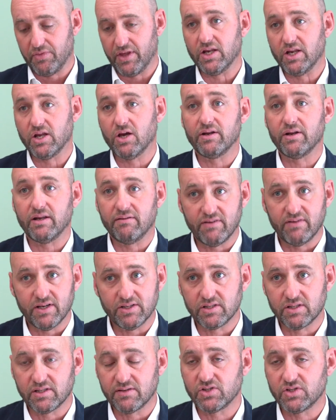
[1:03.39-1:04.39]
they know that
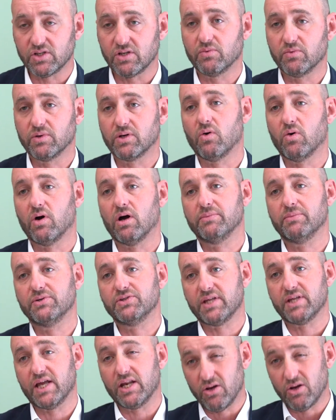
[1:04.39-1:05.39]
investors have certain
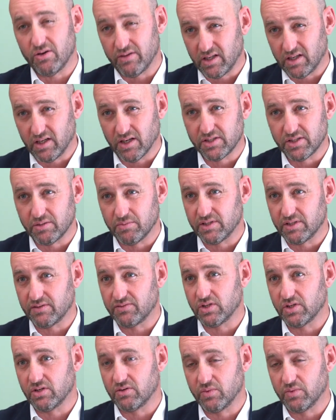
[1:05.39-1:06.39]
requirements, they know that customers
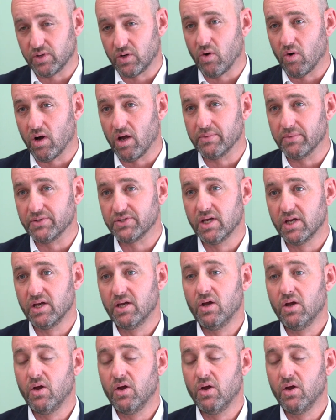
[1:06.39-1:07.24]
have certain requirements.